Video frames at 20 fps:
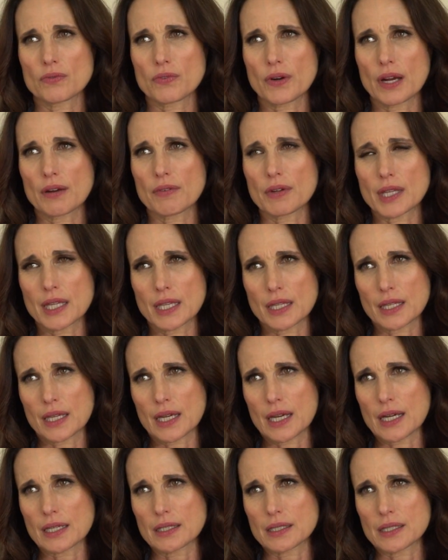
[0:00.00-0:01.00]
for everything
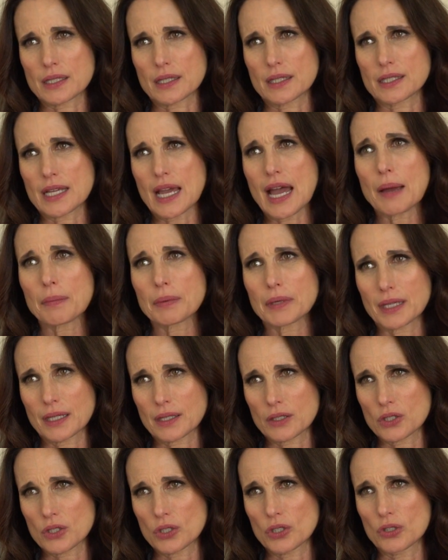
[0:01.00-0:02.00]
that is
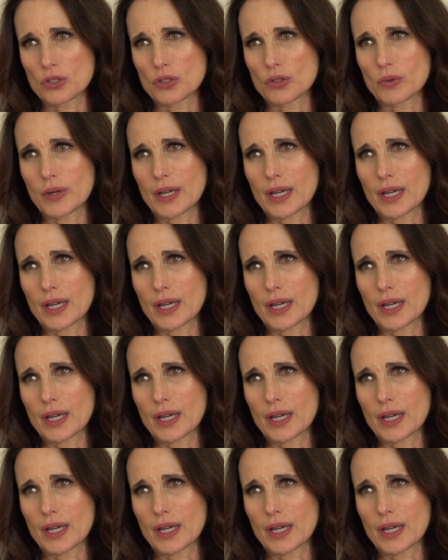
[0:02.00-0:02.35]
happening to you